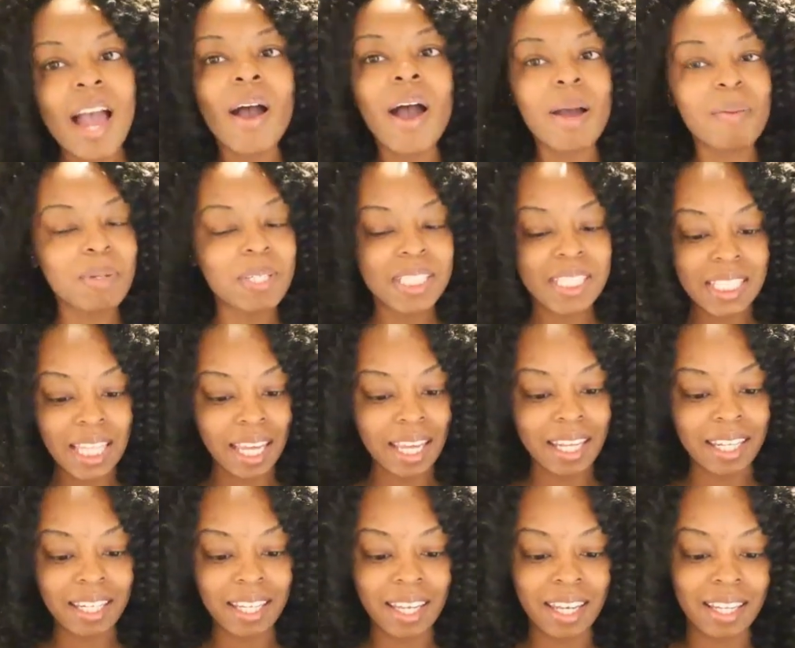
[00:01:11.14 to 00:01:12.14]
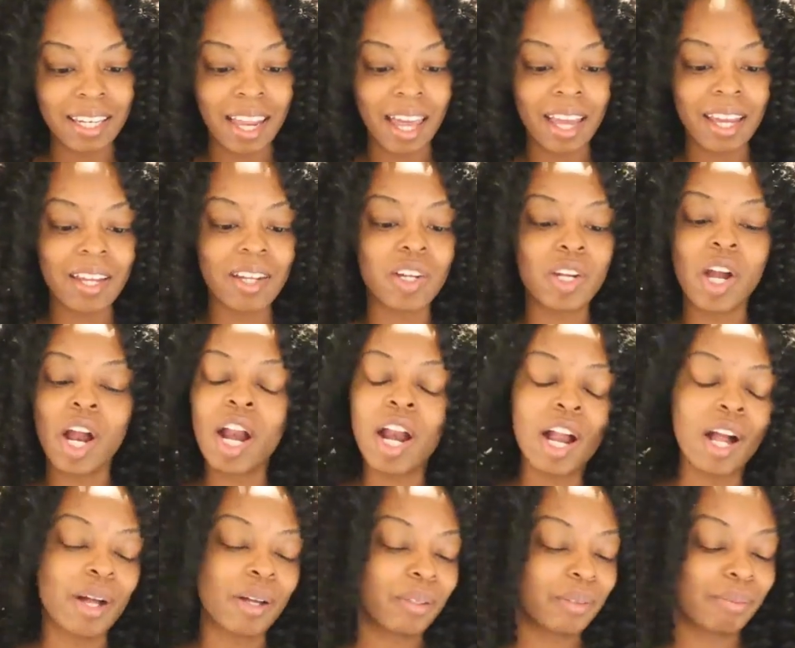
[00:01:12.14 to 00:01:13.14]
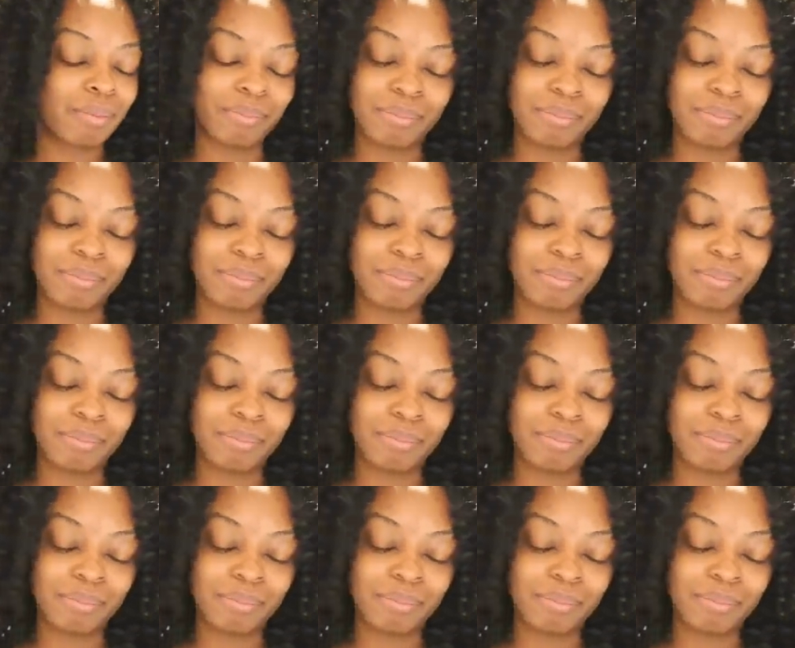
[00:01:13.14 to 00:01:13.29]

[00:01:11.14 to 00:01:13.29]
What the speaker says: now I be saying it like, girl,